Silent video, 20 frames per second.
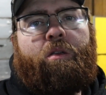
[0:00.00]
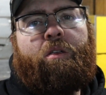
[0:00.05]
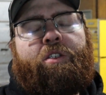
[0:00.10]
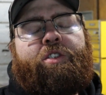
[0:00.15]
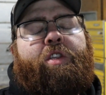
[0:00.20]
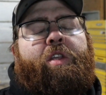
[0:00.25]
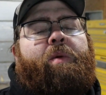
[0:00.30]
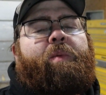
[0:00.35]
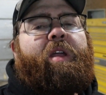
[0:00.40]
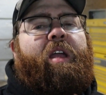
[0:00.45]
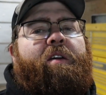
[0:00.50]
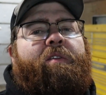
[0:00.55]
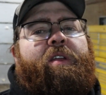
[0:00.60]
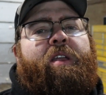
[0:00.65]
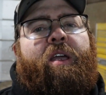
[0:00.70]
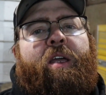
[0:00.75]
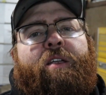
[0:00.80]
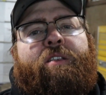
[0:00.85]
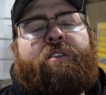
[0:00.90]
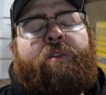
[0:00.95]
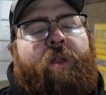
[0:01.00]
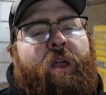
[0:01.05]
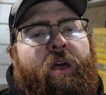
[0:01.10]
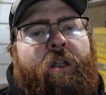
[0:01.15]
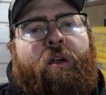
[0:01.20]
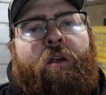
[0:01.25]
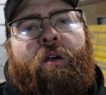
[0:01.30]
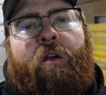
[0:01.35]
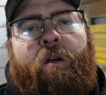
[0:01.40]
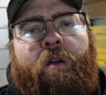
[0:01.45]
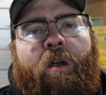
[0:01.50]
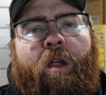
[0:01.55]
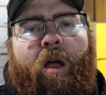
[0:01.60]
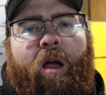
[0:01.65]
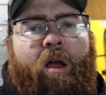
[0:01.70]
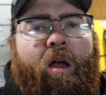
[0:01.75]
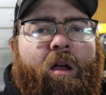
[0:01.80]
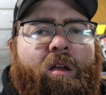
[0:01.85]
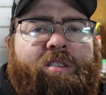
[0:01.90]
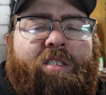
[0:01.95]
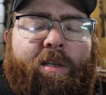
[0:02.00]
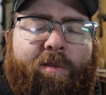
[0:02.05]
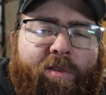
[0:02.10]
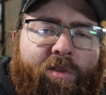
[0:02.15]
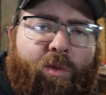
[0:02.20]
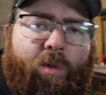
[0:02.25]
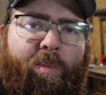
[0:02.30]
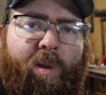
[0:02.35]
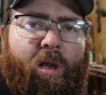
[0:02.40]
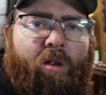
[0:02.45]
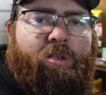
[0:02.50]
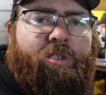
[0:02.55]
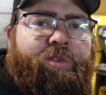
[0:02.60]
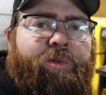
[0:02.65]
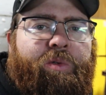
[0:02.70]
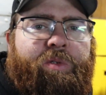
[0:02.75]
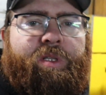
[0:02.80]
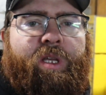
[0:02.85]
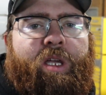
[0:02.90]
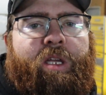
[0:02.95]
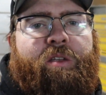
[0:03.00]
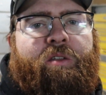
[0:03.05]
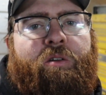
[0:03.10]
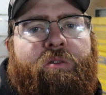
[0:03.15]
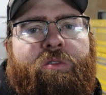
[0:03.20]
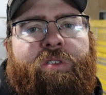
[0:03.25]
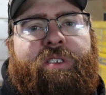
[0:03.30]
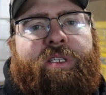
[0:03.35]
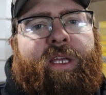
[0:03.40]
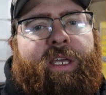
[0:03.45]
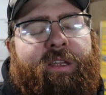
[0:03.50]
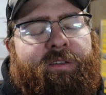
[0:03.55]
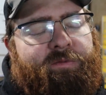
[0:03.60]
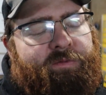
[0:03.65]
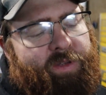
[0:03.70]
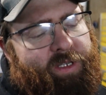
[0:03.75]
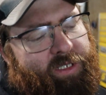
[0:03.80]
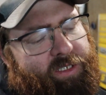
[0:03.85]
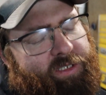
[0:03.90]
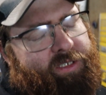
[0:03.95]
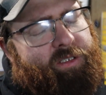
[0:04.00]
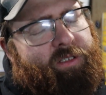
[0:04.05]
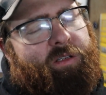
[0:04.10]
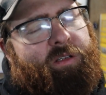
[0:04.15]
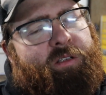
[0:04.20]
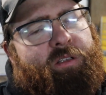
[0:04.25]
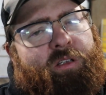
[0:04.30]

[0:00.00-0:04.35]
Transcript: So there we have it, guys. Got our 7.3 Powerstroke diagnosed and fixed.